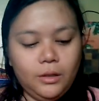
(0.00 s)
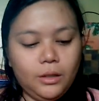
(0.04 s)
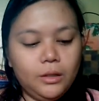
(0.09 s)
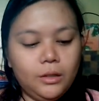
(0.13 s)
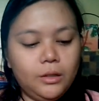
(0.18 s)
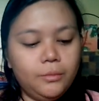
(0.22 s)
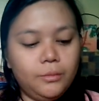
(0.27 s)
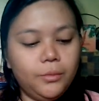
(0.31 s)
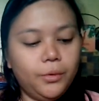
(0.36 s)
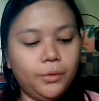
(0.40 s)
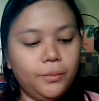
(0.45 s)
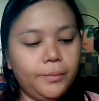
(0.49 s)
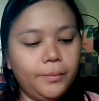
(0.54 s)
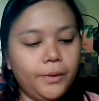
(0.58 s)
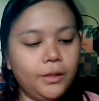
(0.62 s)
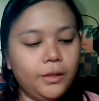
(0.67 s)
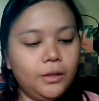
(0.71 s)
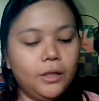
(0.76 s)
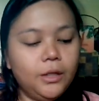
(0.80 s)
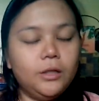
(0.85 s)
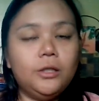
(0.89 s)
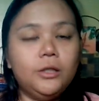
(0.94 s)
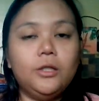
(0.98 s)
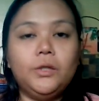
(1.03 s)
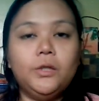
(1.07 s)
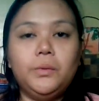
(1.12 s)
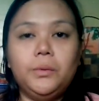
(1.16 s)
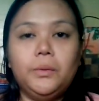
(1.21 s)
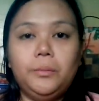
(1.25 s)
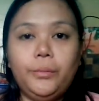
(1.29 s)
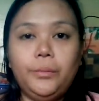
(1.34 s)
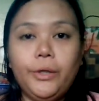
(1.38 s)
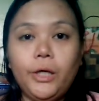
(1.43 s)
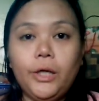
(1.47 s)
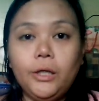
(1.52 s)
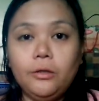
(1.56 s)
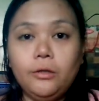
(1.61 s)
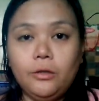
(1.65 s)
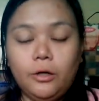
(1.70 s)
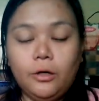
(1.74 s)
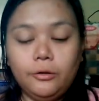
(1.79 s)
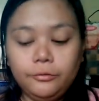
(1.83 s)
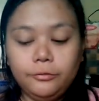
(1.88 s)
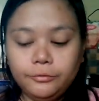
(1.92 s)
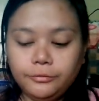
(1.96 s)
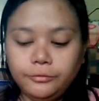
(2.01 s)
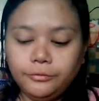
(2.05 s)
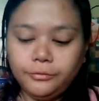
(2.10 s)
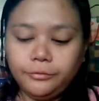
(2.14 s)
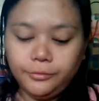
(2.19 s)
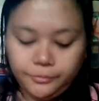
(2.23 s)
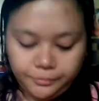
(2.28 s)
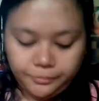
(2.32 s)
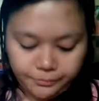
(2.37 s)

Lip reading: and I'm hoping that it will be enough.